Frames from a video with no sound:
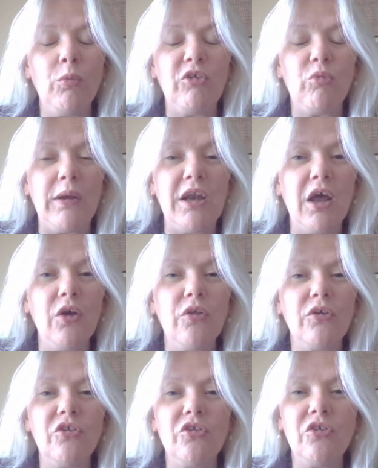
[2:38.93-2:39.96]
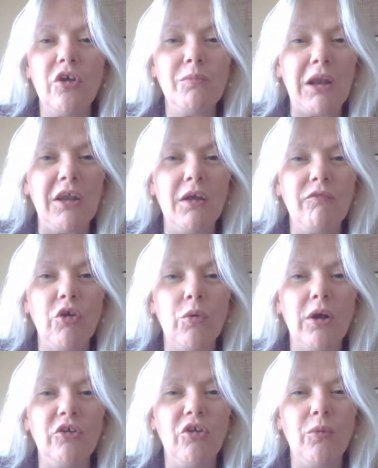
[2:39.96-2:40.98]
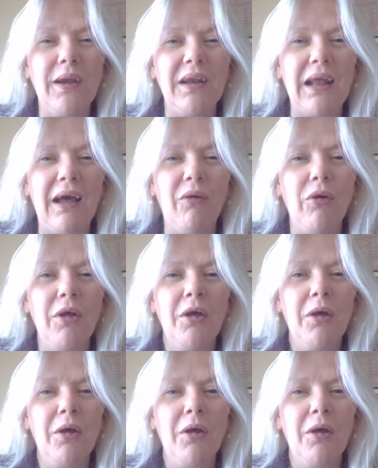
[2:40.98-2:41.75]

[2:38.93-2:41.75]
which we know that so many of you are doing now.